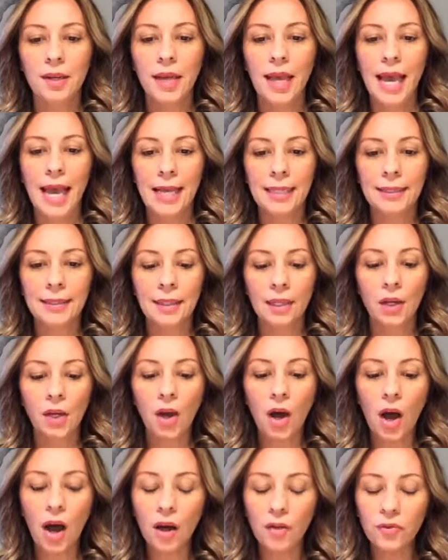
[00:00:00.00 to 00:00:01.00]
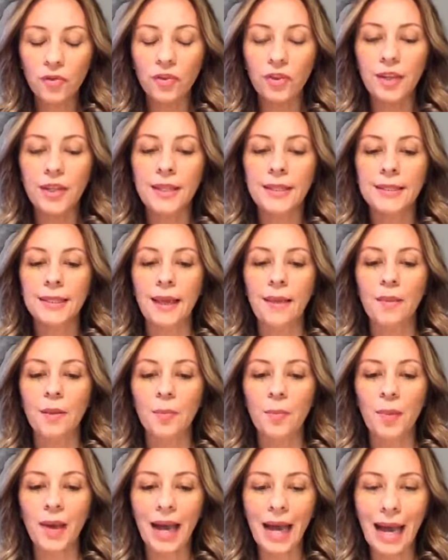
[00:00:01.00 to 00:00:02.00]
has the confidence and
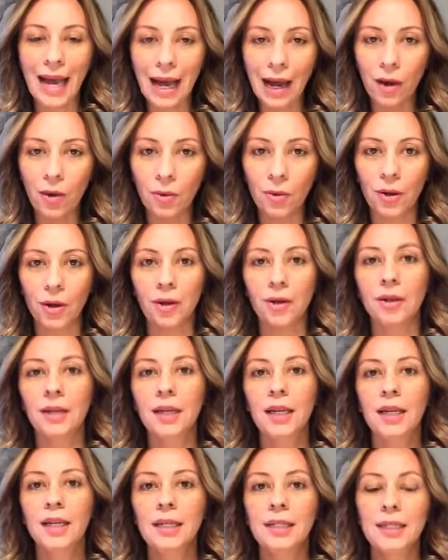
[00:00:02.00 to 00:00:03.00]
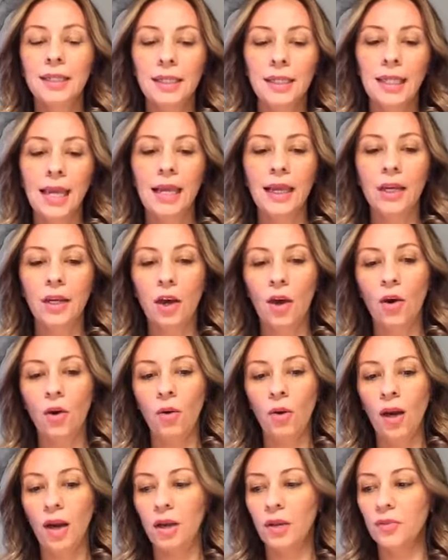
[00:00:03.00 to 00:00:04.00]
the power to let
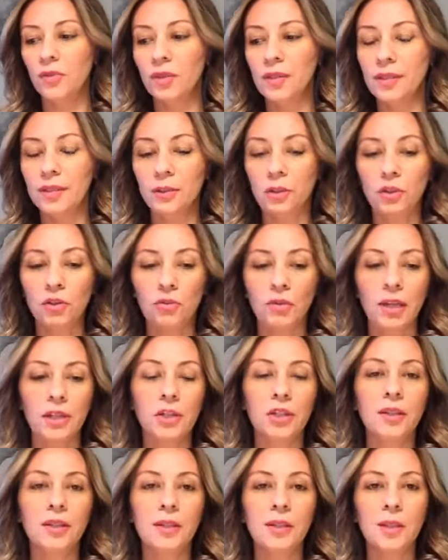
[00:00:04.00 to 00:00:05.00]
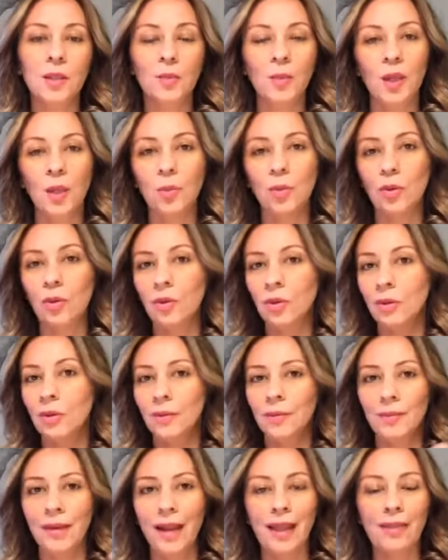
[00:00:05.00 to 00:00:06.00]
go of situations,
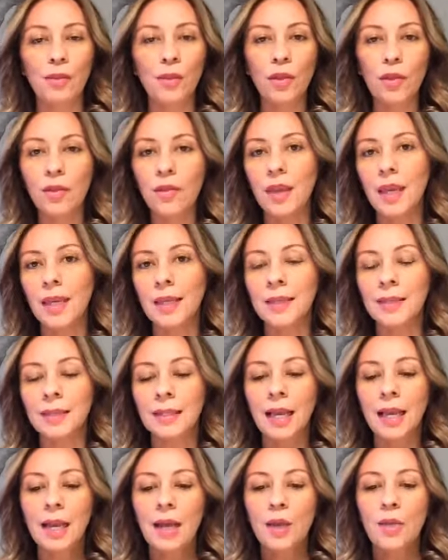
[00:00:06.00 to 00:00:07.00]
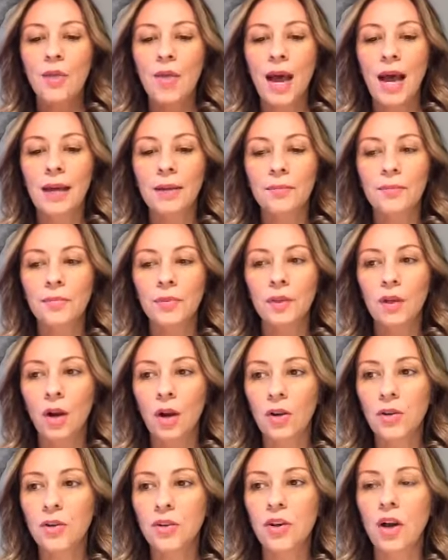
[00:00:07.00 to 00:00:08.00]
people, and things that
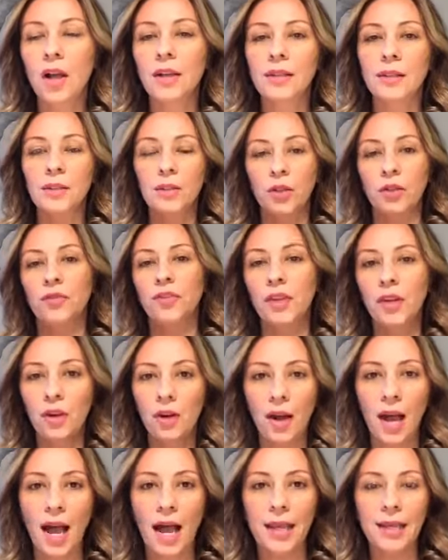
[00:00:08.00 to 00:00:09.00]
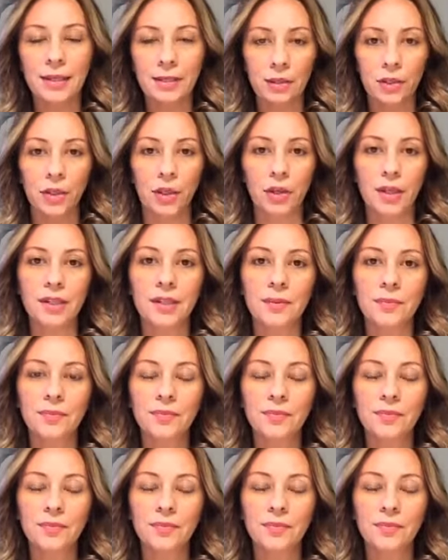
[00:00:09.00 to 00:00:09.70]
are not serving her highest good.